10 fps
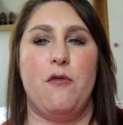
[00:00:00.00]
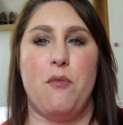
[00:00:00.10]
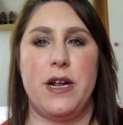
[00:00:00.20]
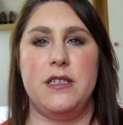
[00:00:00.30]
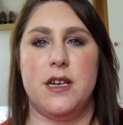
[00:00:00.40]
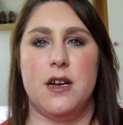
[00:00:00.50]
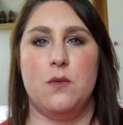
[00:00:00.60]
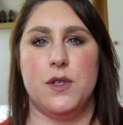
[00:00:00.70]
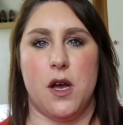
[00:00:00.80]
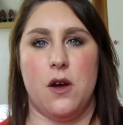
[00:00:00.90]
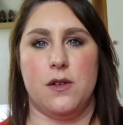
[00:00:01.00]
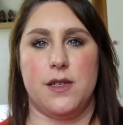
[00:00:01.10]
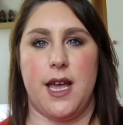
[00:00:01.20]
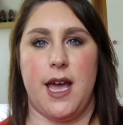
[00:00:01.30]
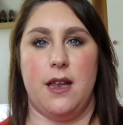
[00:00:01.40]
if Brenda was
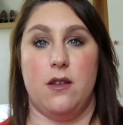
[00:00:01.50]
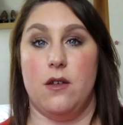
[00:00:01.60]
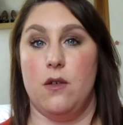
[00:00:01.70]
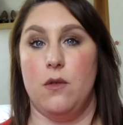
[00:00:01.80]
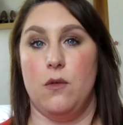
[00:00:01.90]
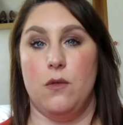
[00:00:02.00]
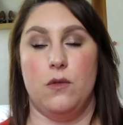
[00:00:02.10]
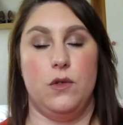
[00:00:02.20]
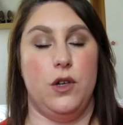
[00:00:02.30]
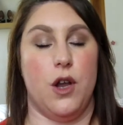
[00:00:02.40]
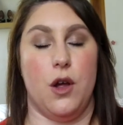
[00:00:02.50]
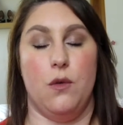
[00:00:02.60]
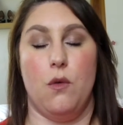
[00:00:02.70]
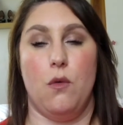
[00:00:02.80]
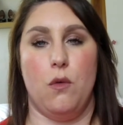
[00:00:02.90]
asking, you
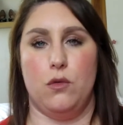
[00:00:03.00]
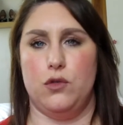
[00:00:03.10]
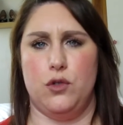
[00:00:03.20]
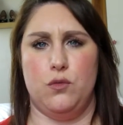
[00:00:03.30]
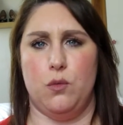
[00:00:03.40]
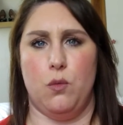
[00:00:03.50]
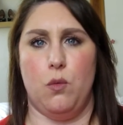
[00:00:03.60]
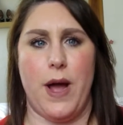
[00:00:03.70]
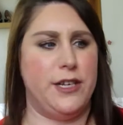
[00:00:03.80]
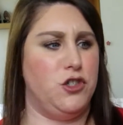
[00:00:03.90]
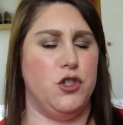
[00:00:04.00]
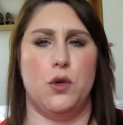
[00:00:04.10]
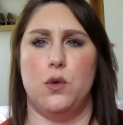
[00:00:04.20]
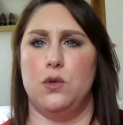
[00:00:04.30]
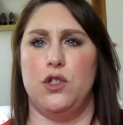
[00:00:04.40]
know, where's
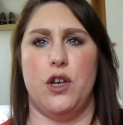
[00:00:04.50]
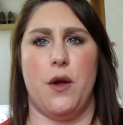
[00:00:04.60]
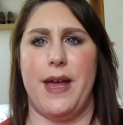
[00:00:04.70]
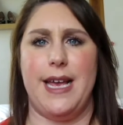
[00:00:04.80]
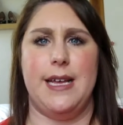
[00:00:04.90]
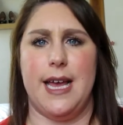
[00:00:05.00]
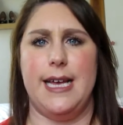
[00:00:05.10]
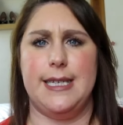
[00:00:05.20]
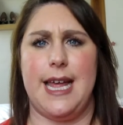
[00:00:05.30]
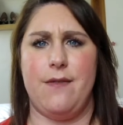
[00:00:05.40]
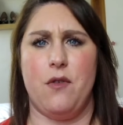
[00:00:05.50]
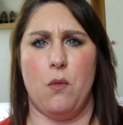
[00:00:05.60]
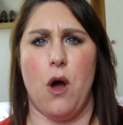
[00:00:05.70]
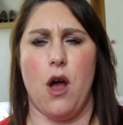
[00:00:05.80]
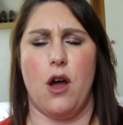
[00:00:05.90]
George? You know, he, he's late for
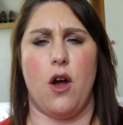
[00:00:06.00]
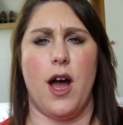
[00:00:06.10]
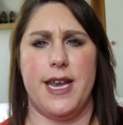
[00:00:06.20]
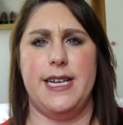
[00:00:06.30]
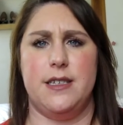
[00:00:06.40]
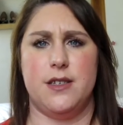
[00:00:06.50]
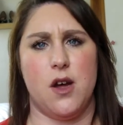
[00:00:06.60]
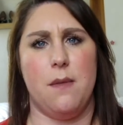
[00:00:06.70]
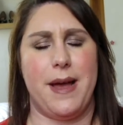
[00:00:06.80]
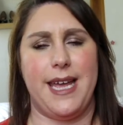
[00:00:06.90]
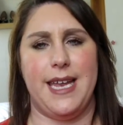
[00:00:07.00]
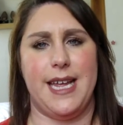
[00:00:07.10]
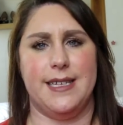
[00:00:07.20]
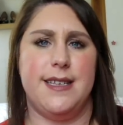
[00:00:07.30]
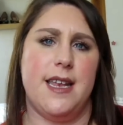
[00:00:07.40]
work, I need to start making
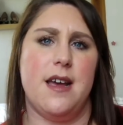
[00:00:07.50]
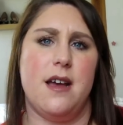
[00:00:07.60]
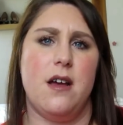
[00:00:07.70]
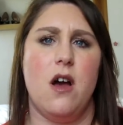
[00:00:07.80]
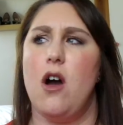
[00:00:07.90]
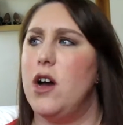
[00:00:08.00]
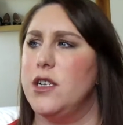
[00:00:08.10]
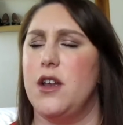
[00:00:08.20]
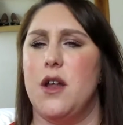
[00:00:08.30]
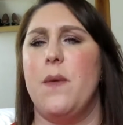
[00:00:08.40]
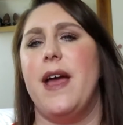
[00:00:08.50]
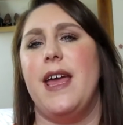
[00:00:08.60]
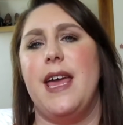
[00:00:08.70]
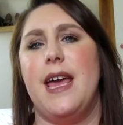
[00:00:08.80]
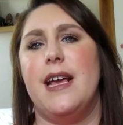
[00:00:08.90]
his dinner, I don't know where
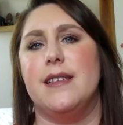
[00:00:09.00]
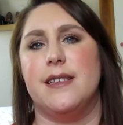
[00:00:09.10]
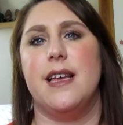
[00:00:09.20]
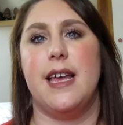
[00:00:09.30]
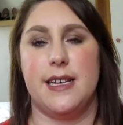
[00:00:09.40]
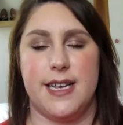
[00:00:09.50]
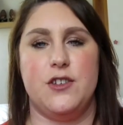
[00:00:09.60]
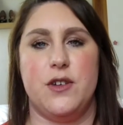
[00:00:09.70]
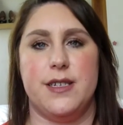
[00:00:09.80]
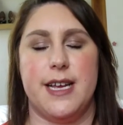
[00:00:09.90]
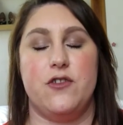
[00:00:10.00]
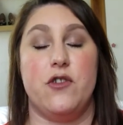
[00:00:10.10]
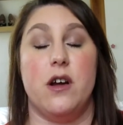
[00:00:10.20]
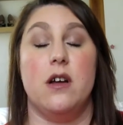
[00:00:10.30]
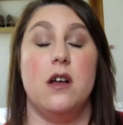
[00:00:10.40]
he is, etc.,
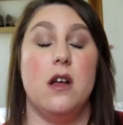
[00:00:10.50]
etc.,